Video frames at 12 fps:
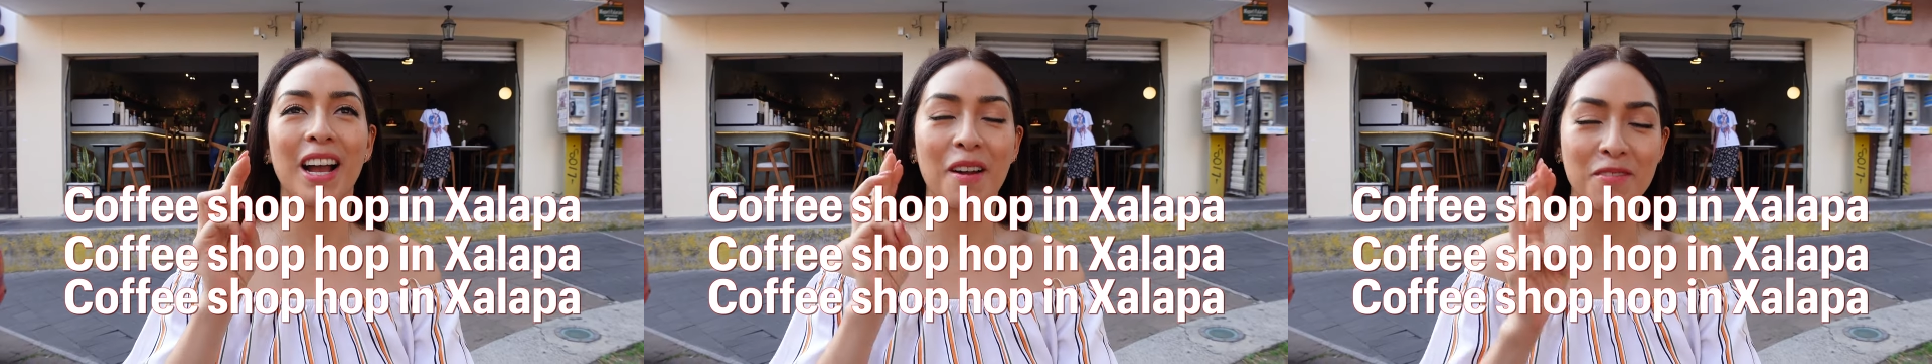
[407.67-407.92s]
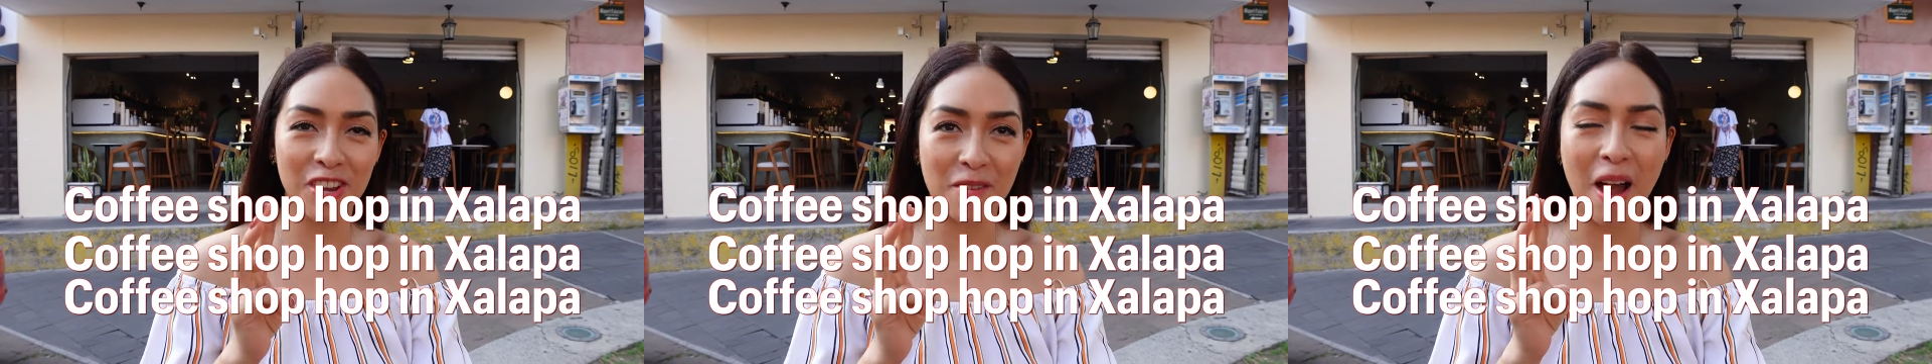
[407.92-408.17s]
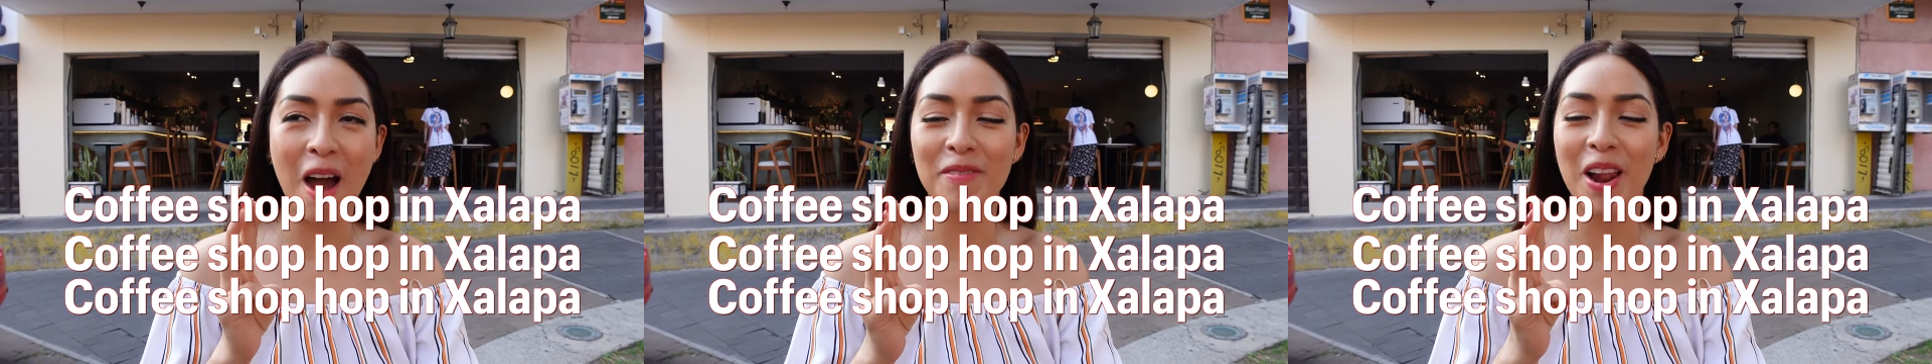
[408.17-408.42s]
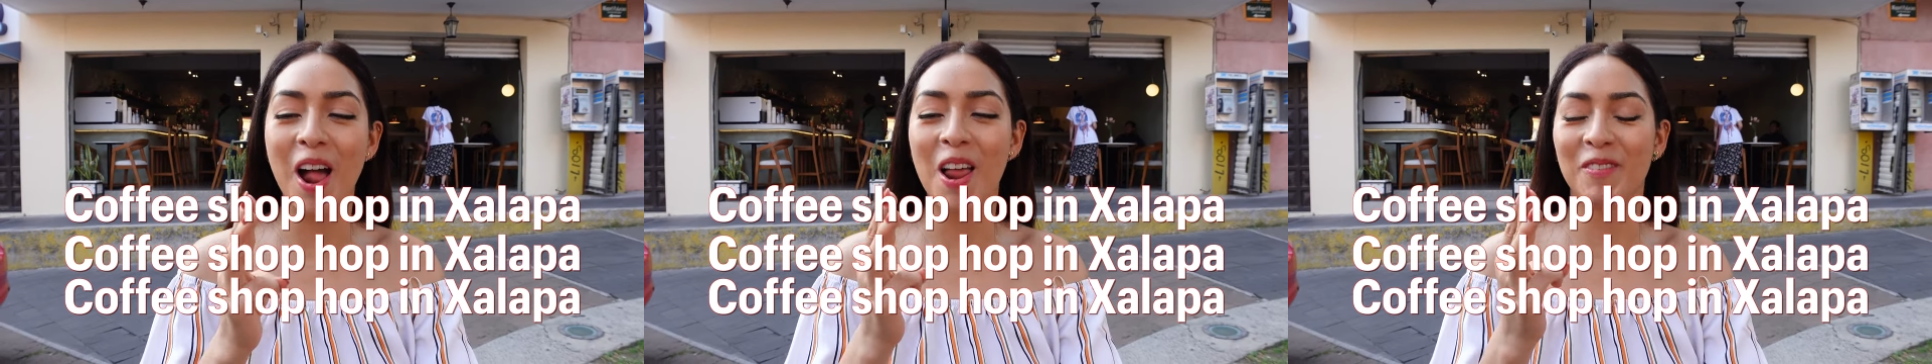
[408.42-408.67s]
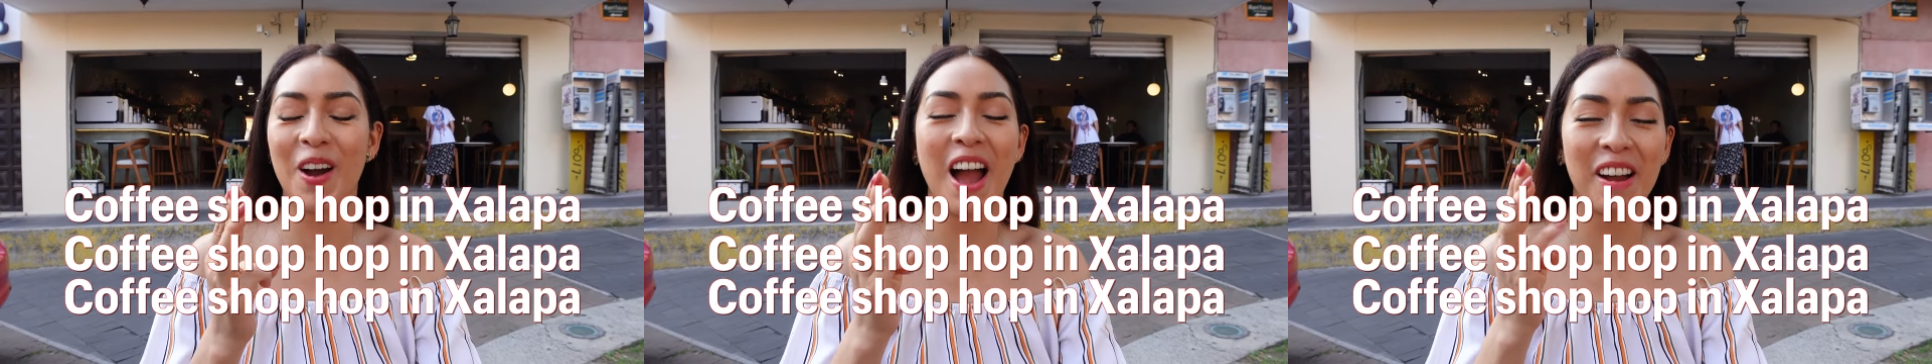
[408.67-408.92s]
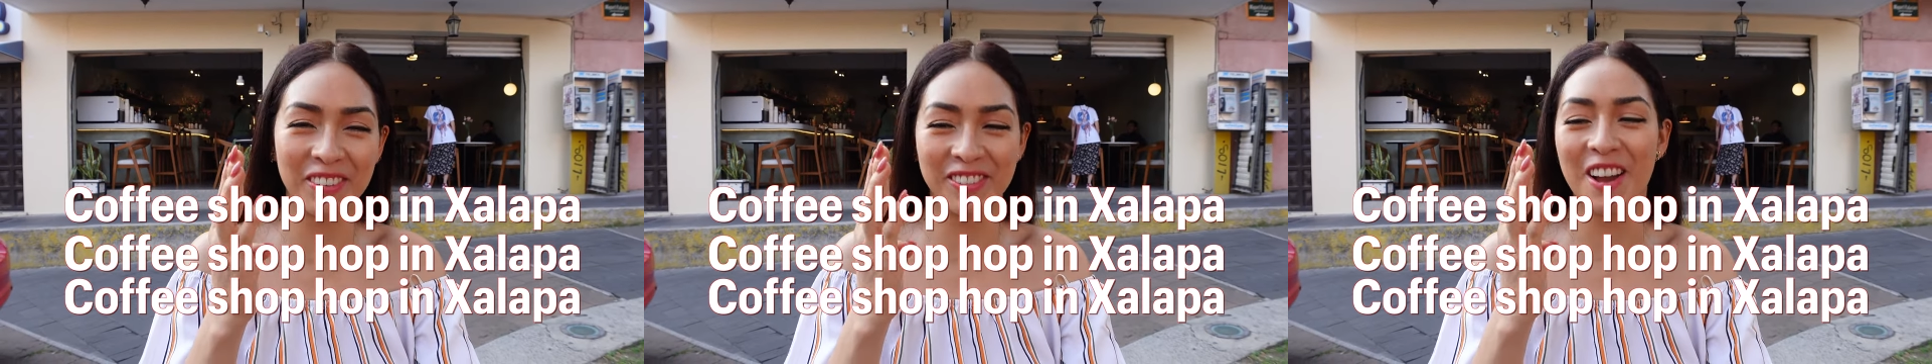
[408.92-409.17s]
coffee shop hop in Jalapa,
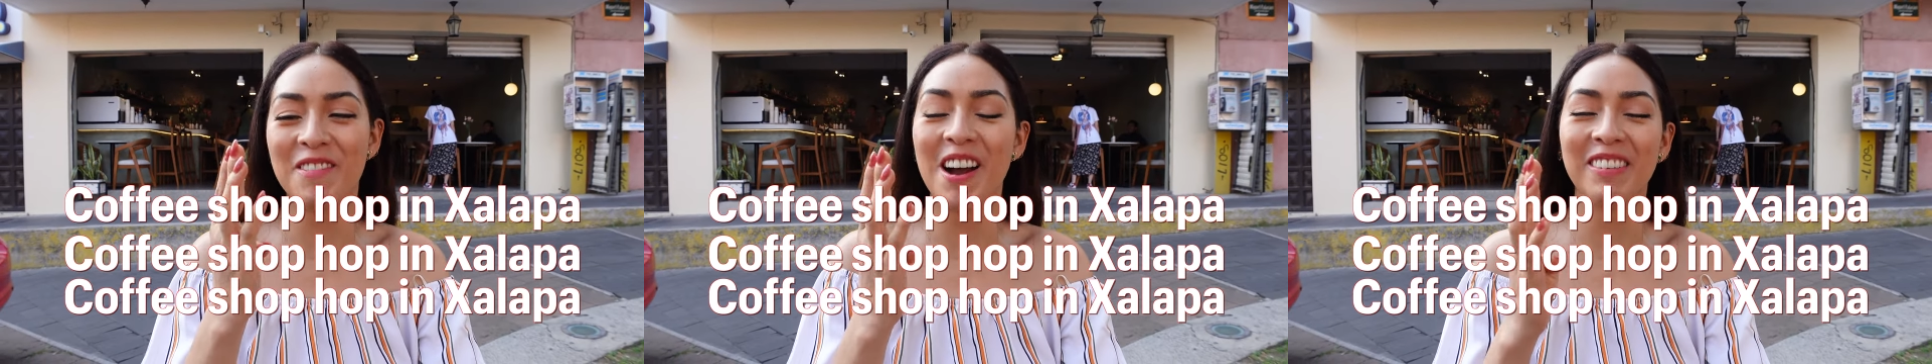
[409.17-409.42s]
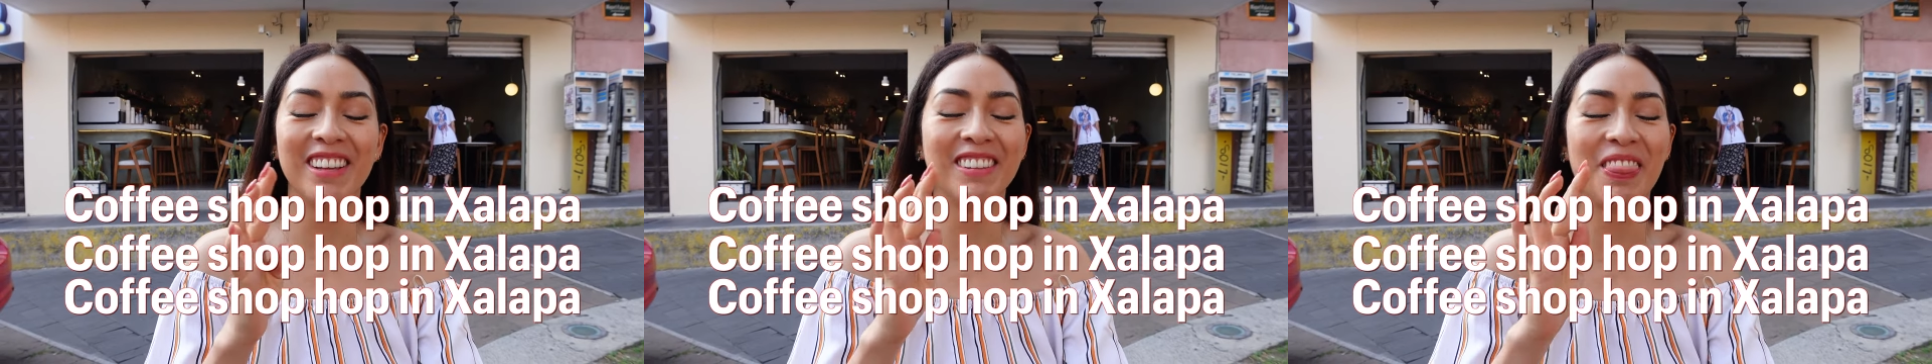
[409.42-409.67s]
coffee shop hop.